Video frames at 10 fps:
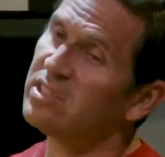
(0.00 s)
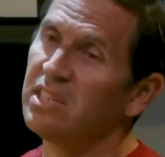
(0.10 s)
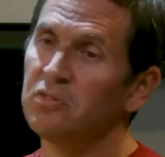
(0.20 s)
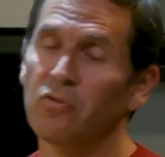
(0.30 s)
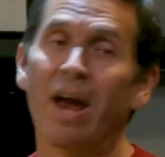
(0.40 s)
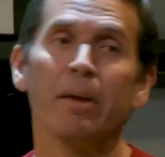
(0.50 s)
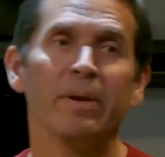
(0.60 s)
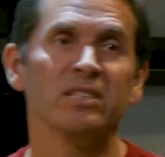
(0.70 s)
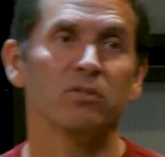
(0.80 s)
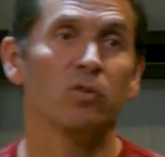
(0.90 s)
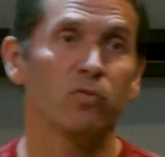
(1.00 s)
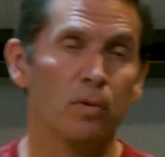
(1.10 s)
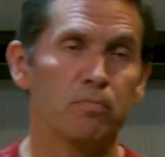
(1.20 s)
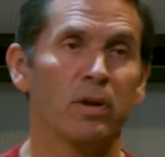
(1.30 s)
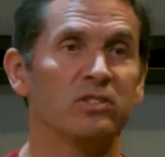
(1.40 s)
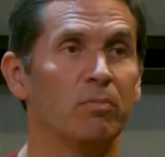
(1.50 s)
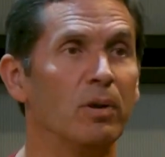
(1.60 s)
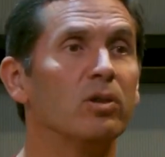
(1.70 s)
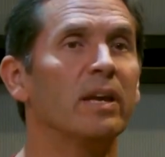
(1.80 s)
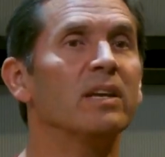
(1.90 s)
these fragments of the footprints of
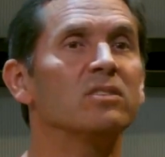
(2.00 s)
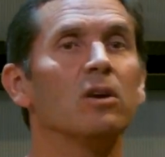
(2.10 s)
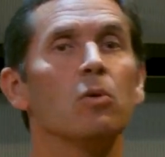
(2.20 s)
buildings,